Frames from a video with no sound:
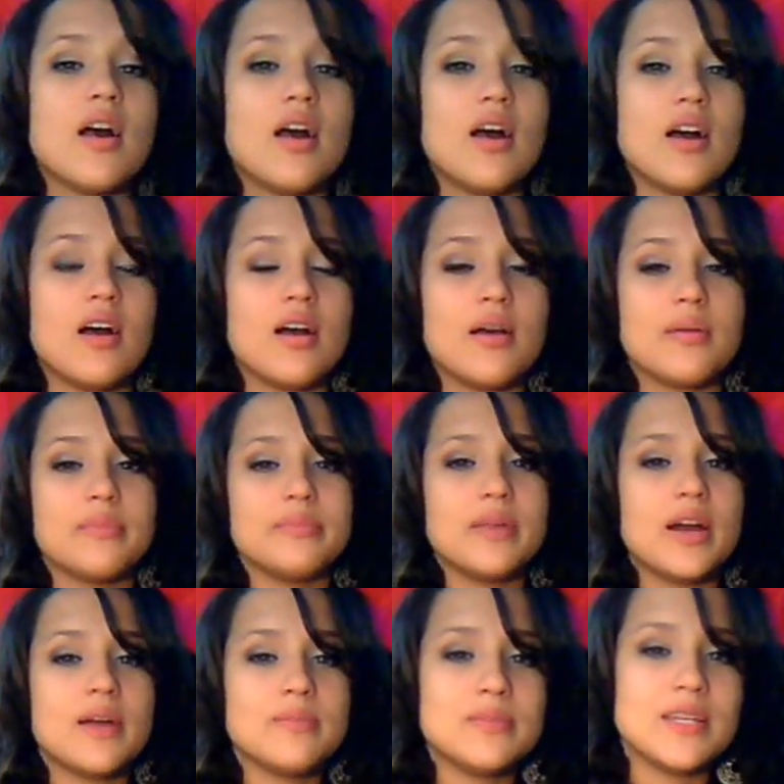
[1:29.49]
Um,
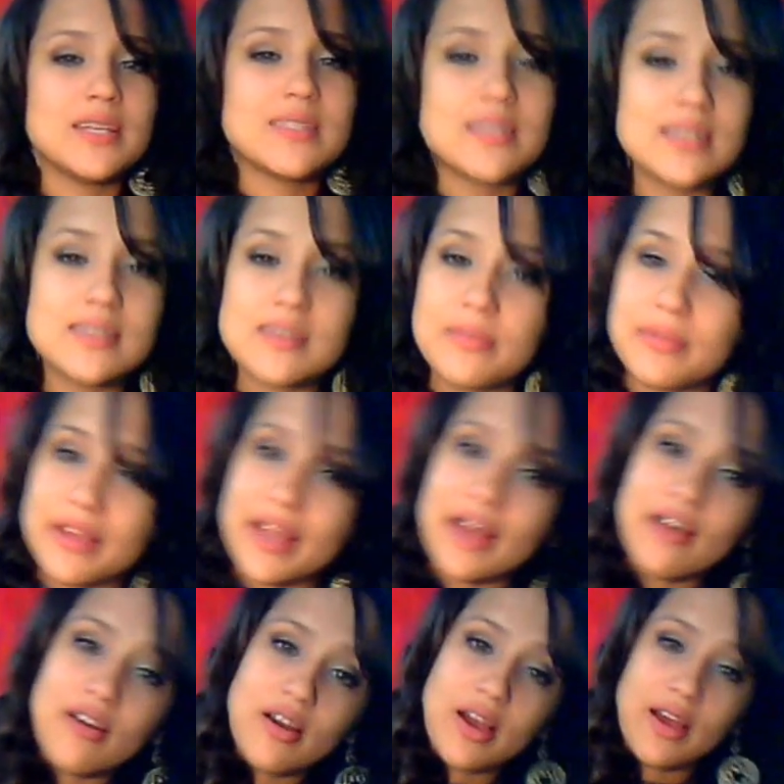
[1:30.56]
I'm testing something
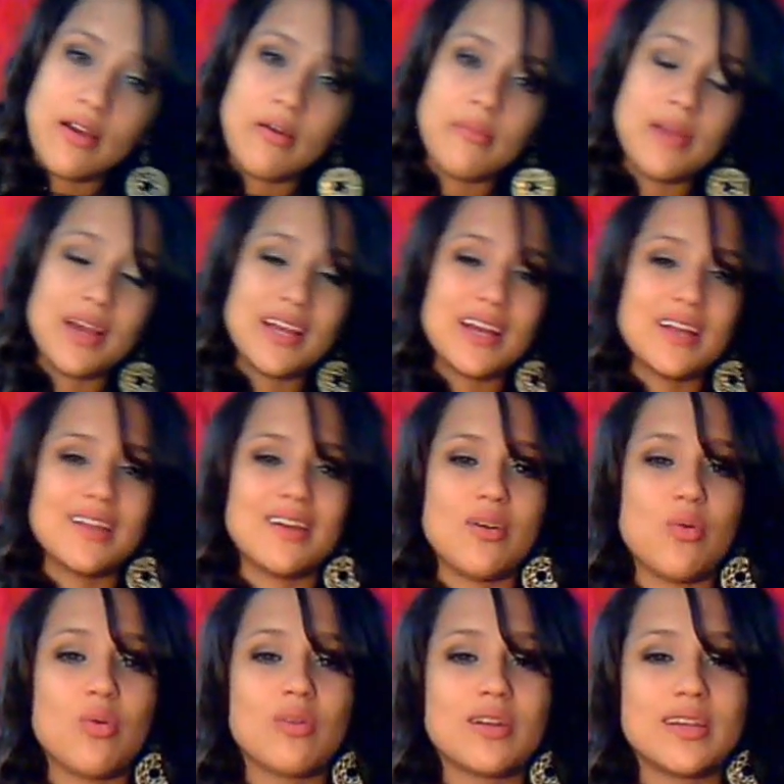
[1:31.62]
out. Um, I kind
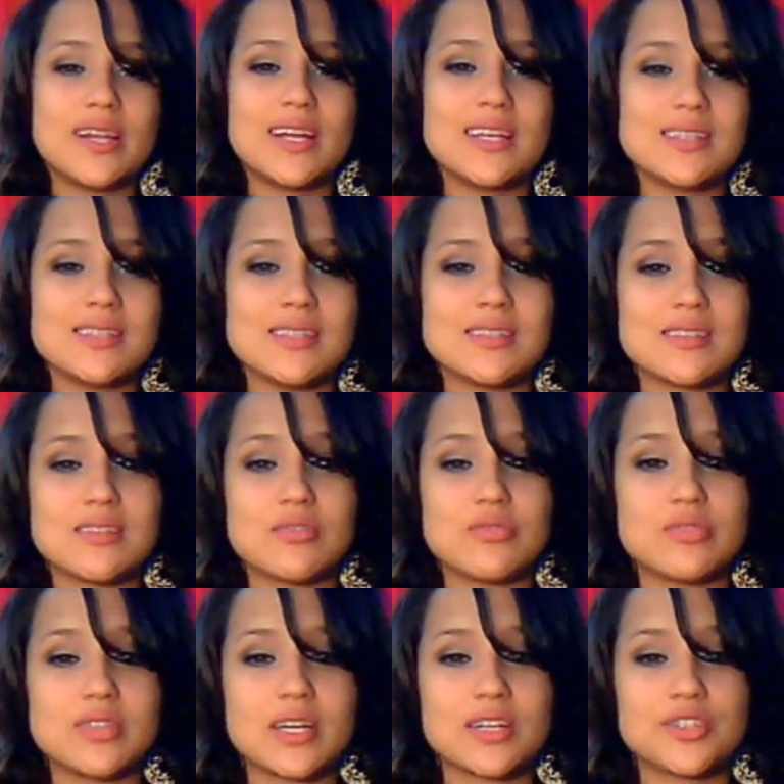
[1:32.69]
of organized this
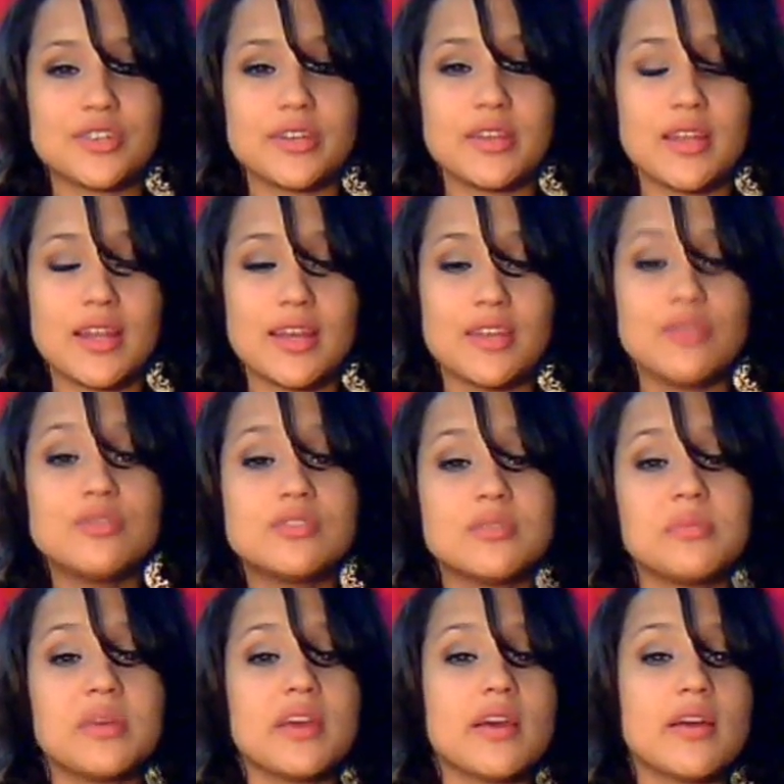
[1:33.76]
little section that I used
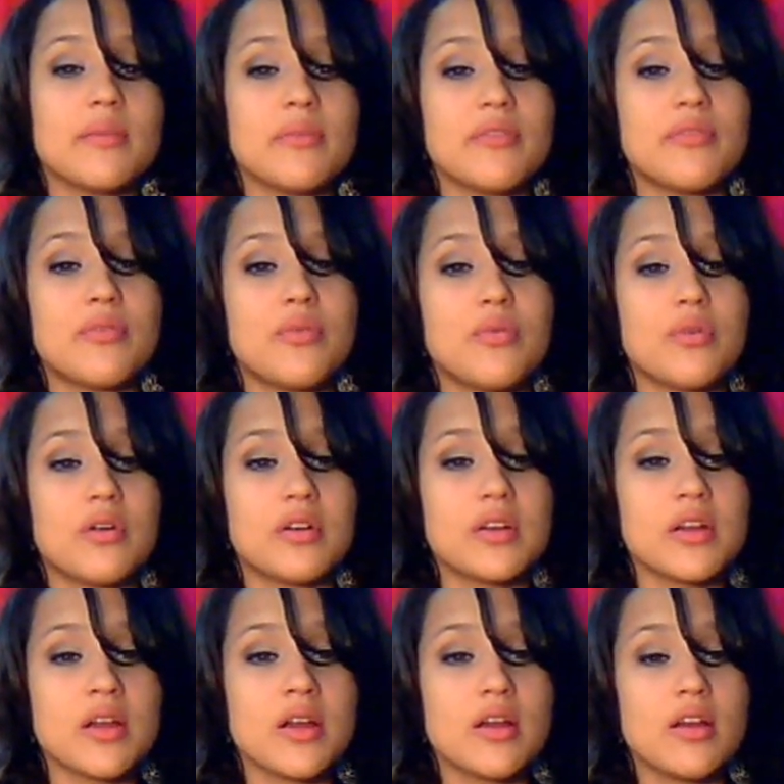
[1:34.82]
to be in
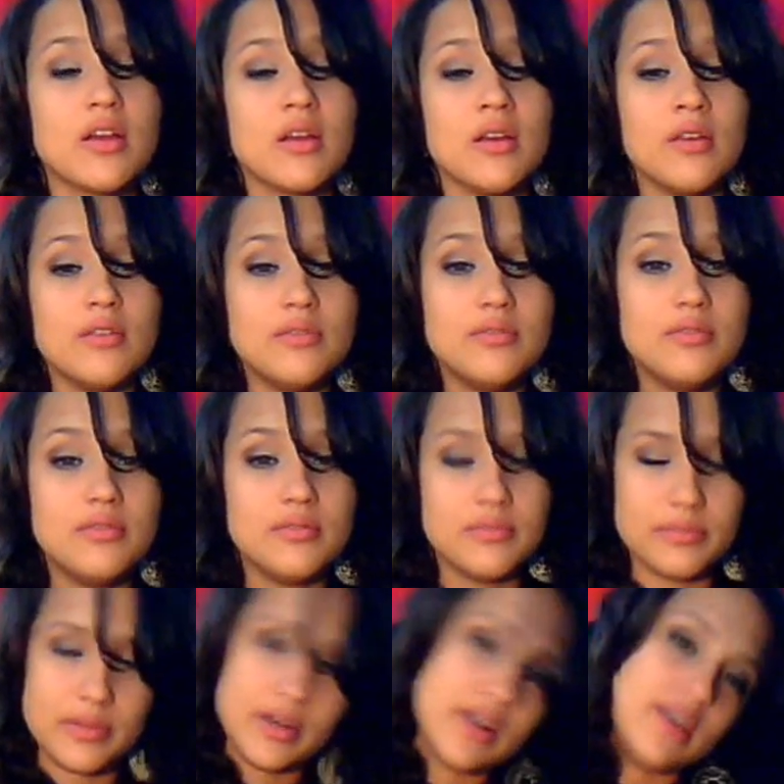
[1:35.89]
before,
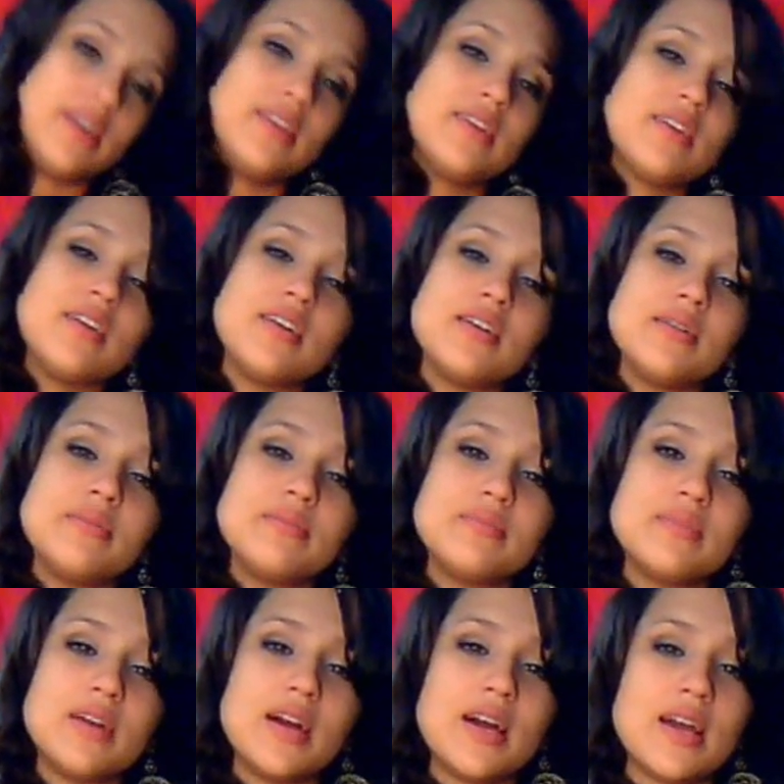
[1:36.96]
but um,
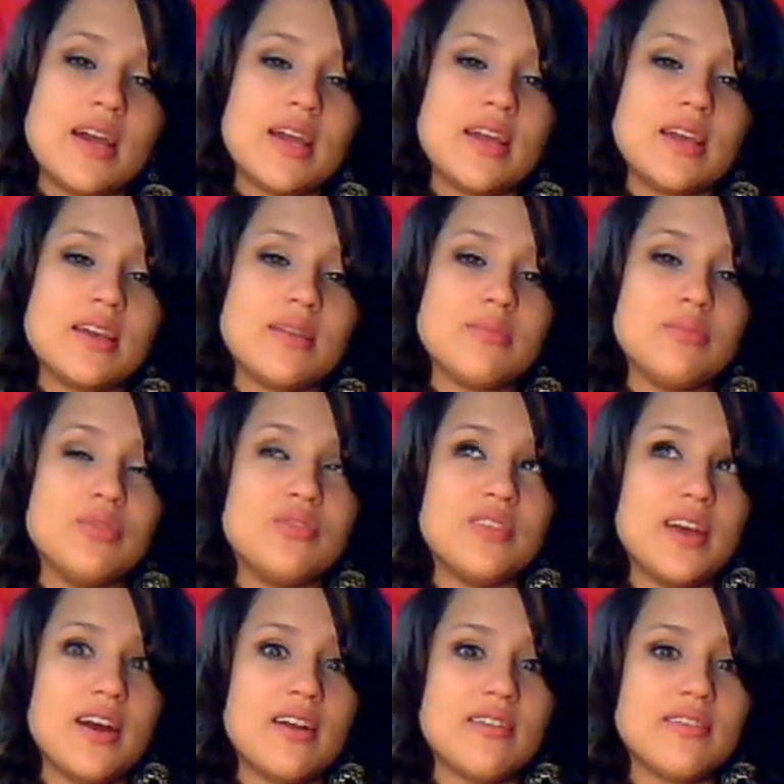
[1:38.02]
I
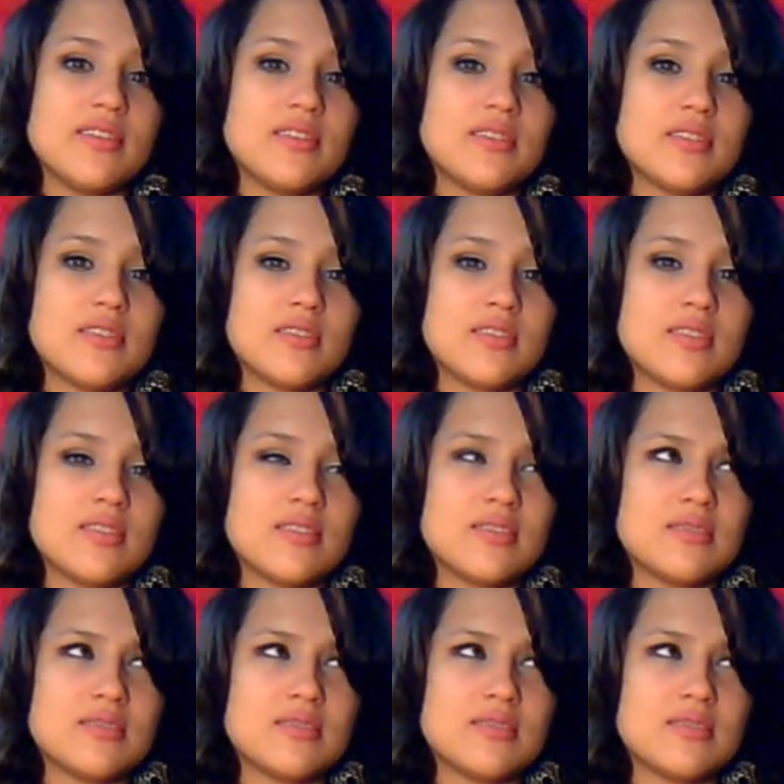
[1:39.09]
moved out of this,